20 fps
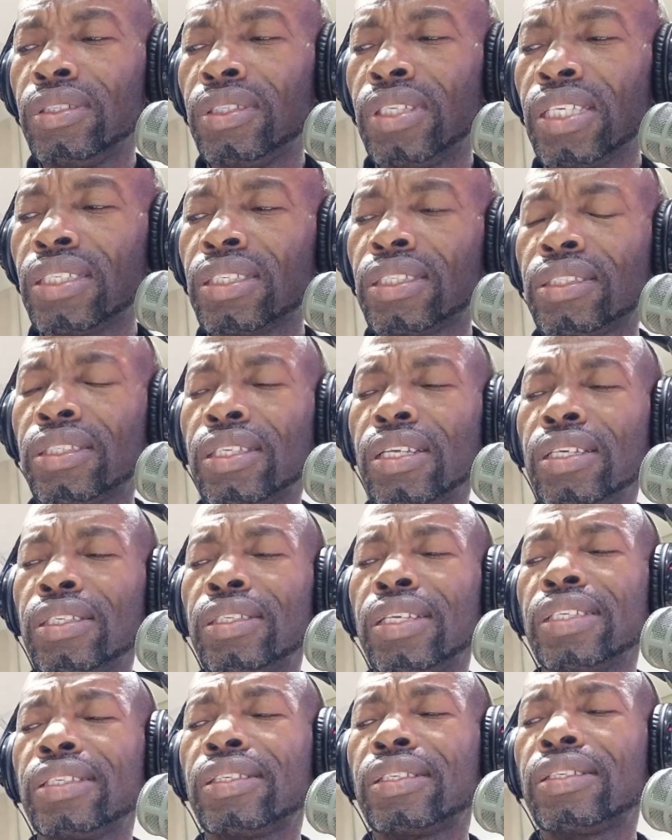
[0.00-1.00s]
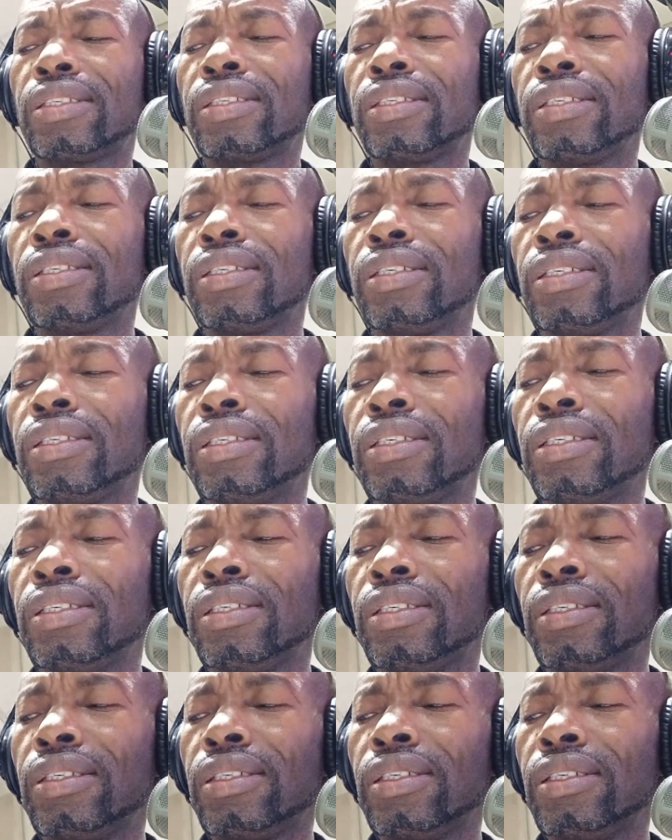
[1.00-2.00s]
this this
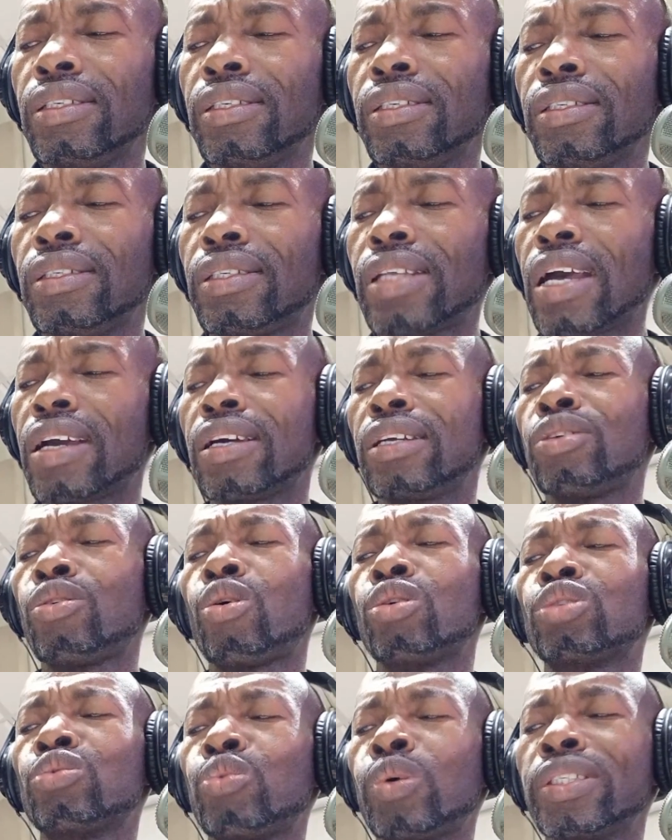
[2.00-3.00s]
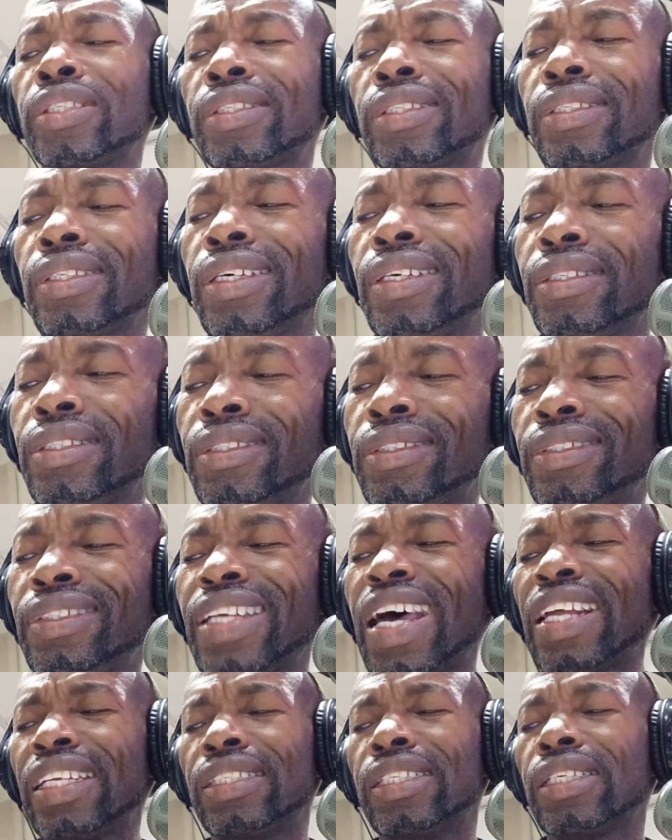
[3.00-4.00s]
second horse was
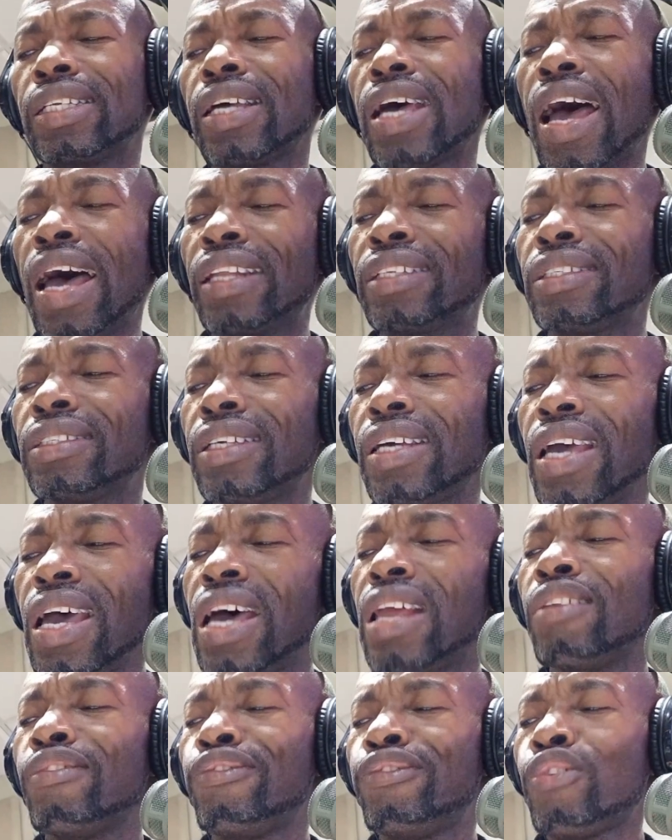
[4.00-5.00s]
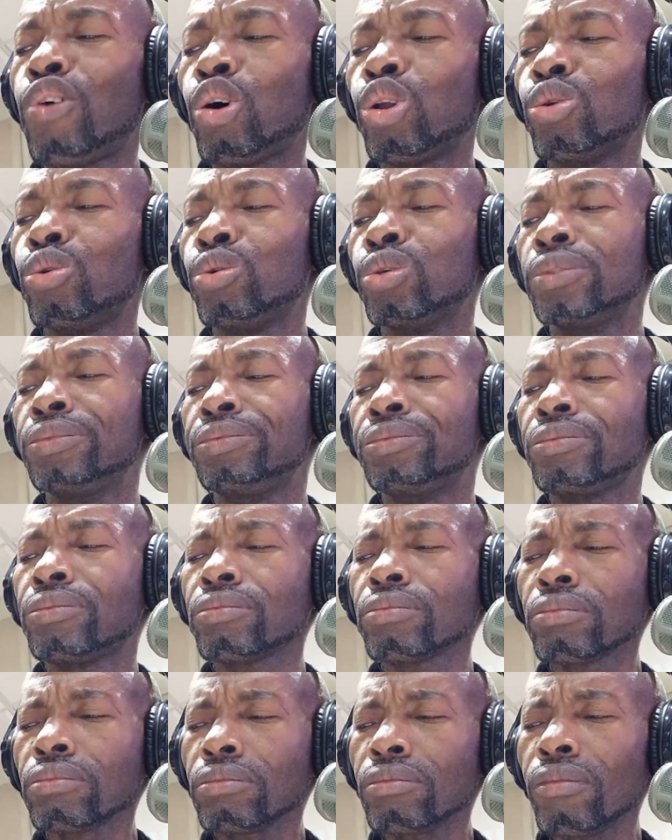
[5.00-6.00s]
death and hell followed
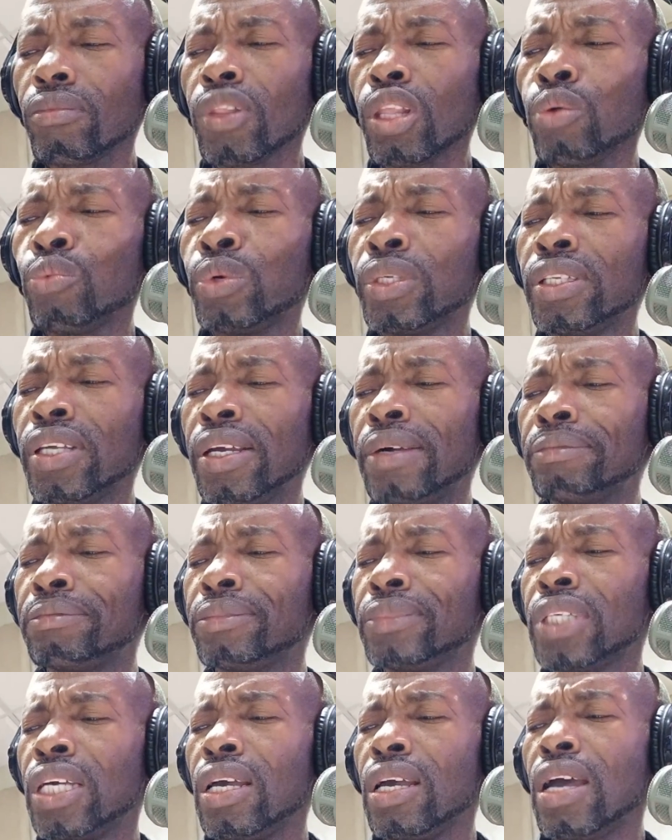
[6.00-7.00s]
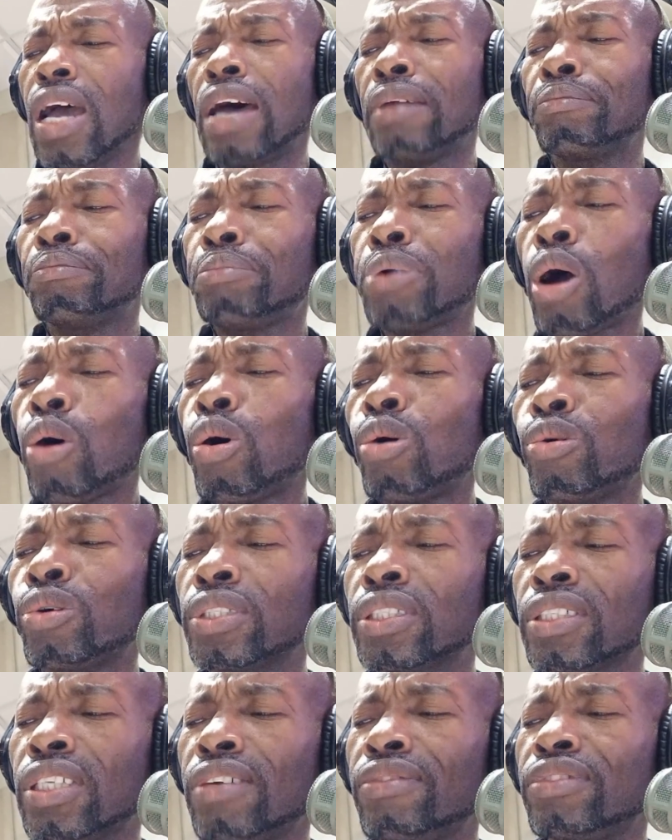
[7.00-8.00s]
with him and power
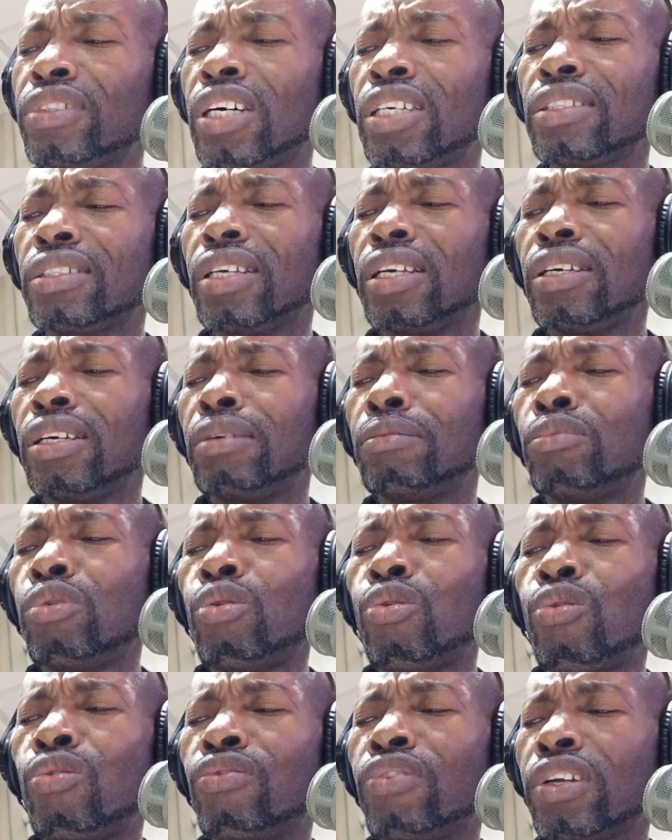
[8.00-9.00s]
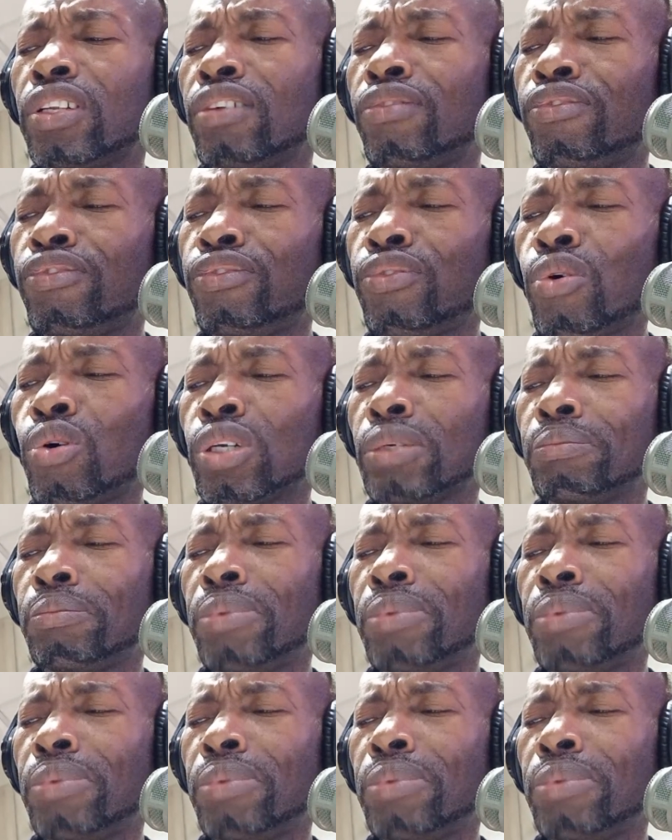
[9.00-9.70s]
was given unto him over the fourth